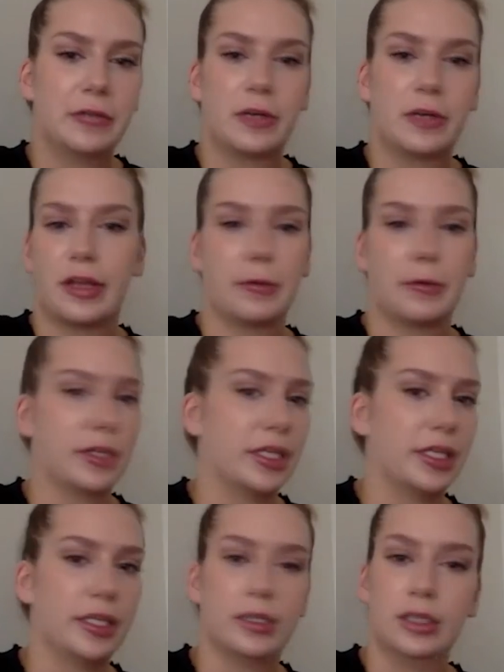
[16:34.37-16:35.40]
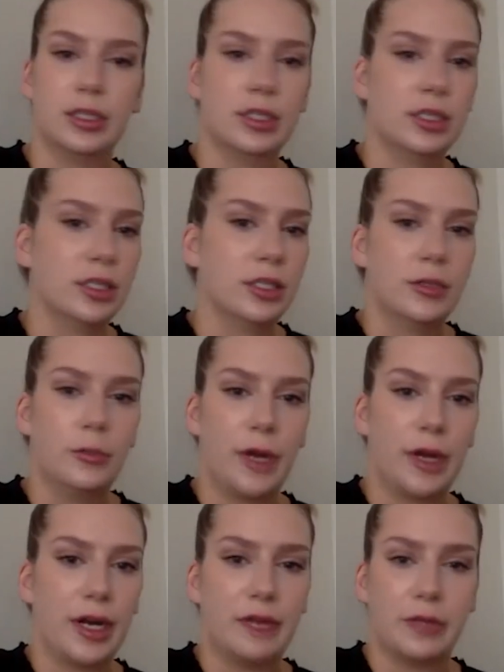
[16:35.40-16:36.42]
or are they really
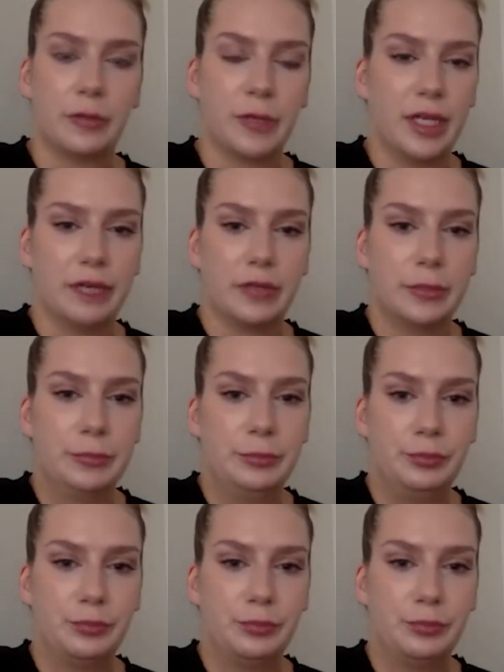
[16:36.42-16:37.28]
wherever, whenever?